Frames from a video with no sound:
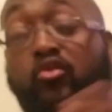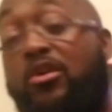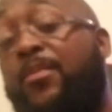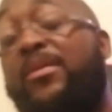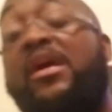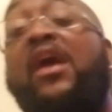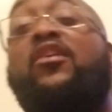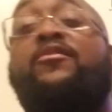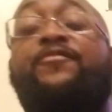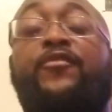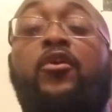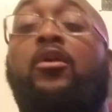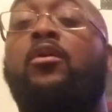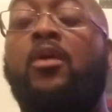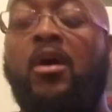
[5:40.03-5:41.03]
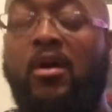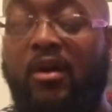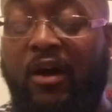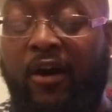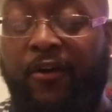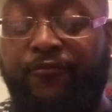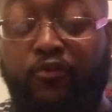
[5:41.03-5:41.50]
coming out in fall
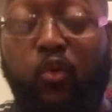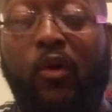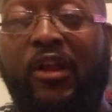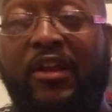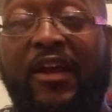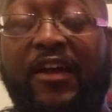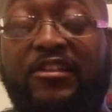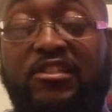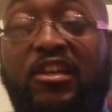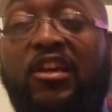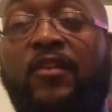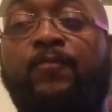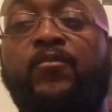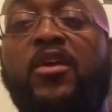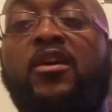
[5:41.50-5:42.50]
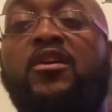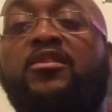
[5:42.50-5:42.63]
of 2019.